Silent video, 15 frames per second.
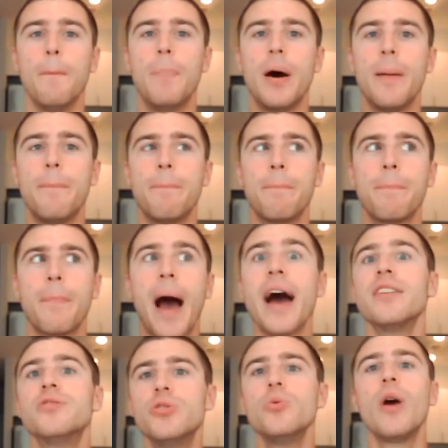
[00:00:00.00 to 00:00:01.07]
but
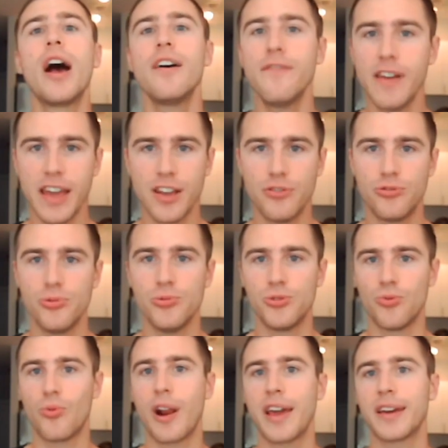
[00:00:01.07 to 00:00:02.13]
I do have
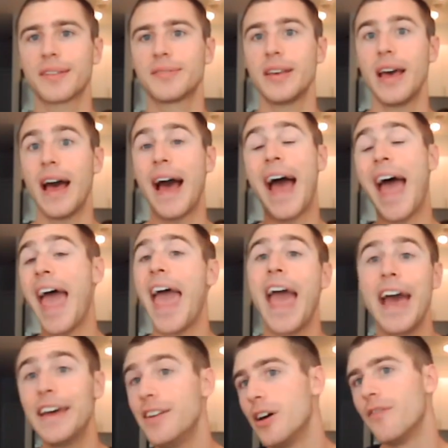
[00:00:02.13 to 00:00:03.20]
Andrews ranked
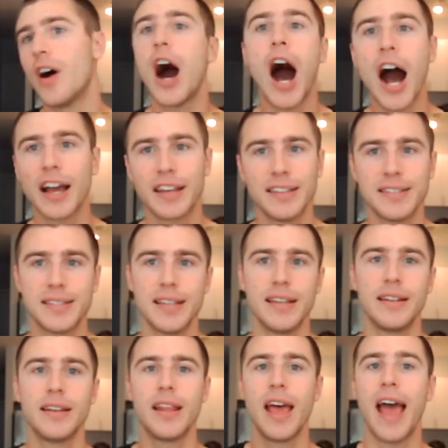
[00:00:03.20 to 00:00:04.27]
ahead of
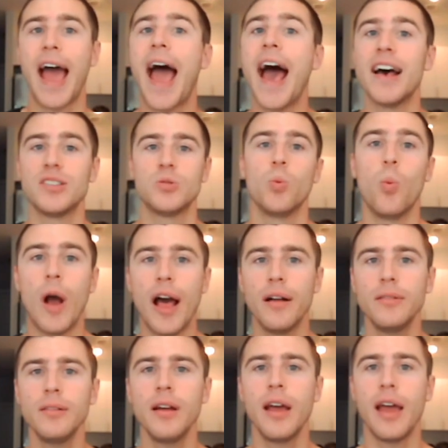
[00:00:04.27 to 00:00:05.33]
Hockenson as
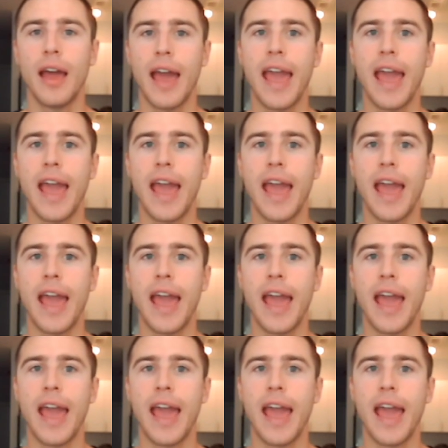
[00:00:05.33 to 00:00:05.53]
well,